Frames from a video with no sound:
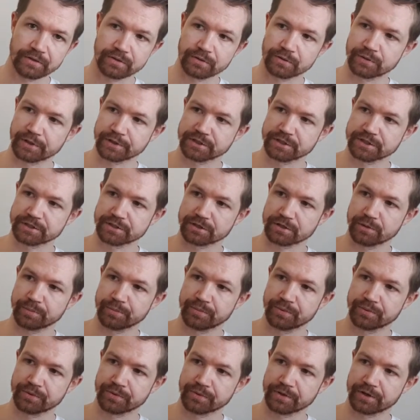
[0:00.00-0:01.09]
rises up
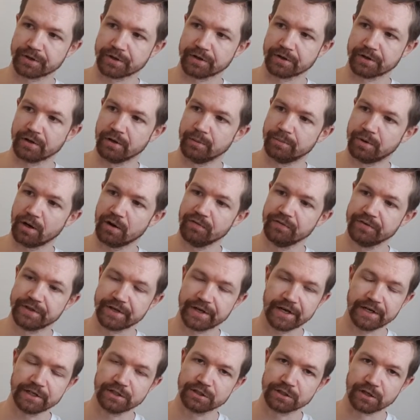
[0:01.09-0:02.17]
above the
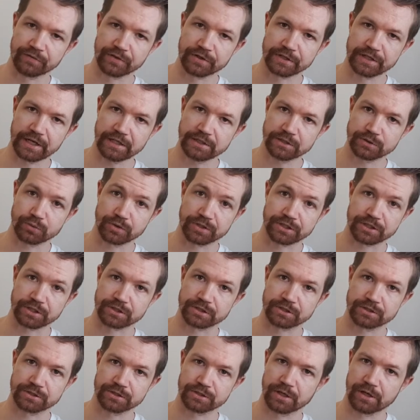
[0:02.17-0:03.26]
edge of the glass, which
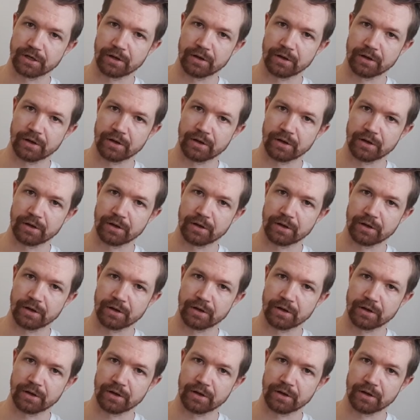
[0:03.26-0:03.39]
is